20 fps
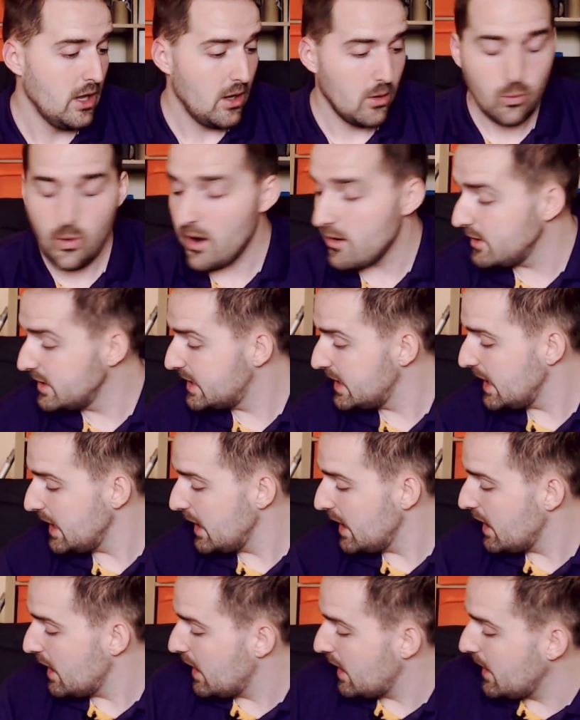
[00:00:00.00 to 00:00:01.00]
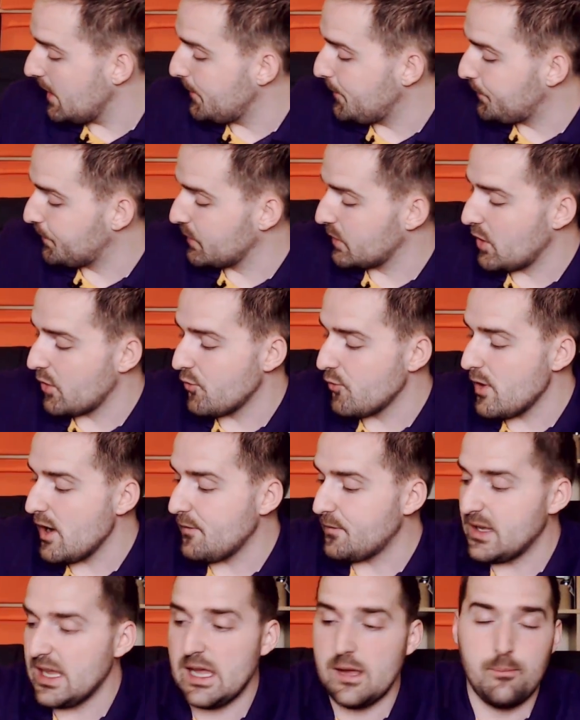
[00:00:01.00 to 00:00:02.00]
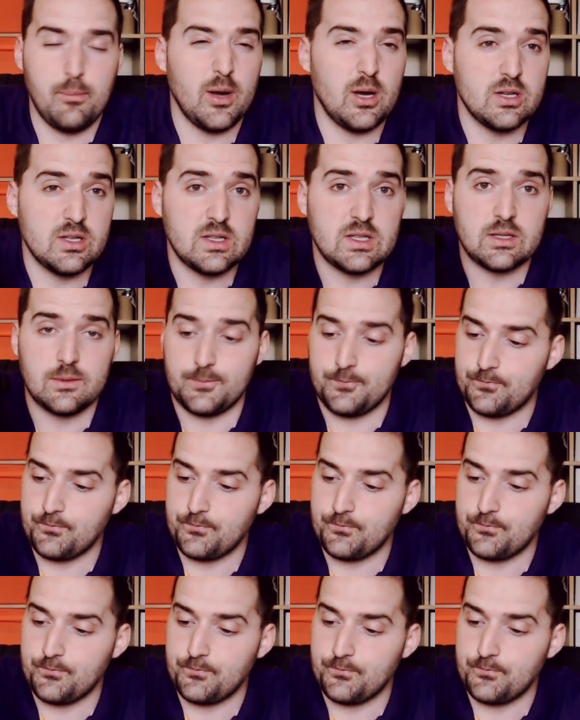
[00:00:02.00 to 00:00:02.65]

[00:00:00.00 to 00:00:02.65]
Whereas the Rift earbuds,